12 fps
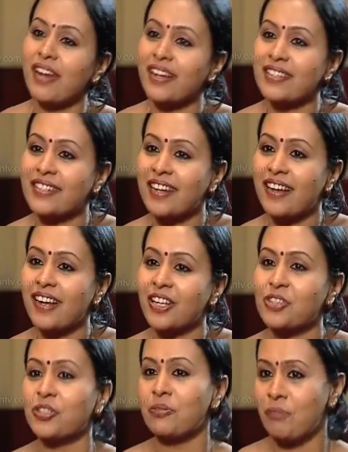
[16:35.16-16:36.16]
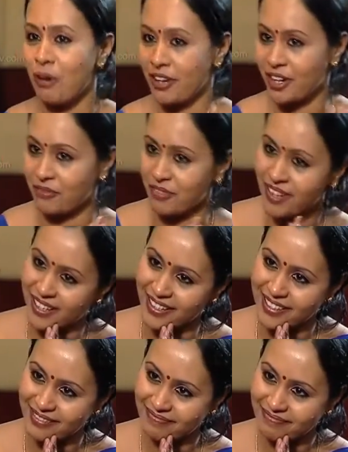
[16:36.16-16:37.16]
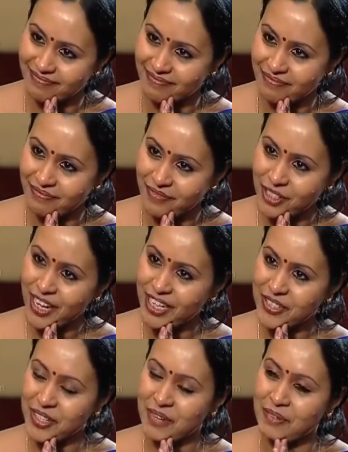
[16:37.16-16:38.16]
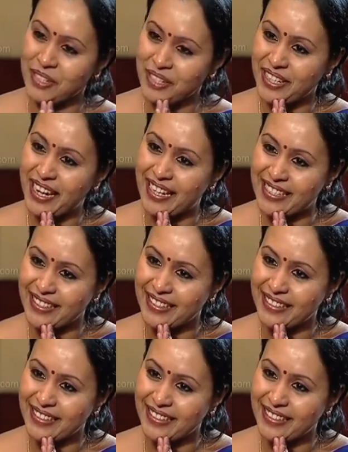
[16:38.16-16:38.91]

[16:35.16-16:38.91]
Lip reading: Lhasa to the modern world. Do you like to comment on that?